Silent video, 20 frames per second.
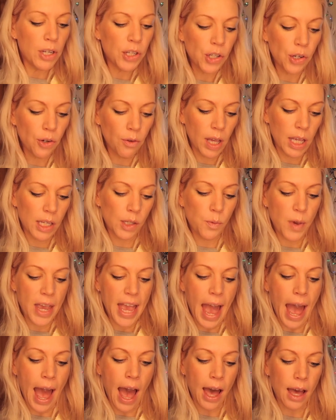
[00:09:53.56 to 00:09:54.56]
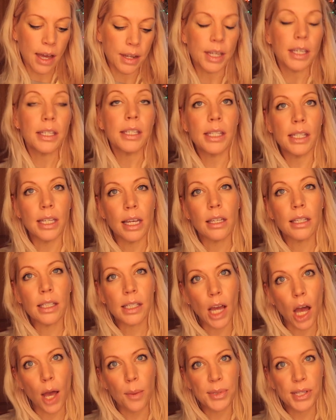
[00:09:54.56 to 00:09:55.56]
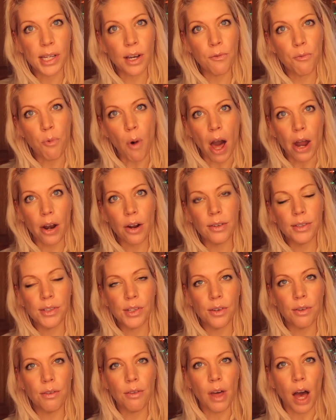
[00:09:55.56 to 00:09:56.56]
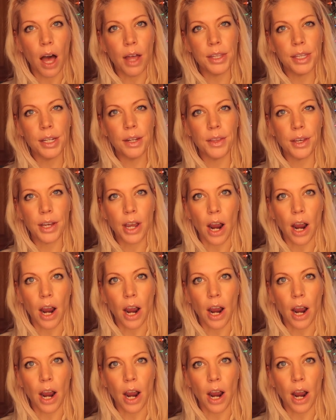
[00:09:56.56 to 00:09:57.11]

we do is we add 6 cups of water to the onion and the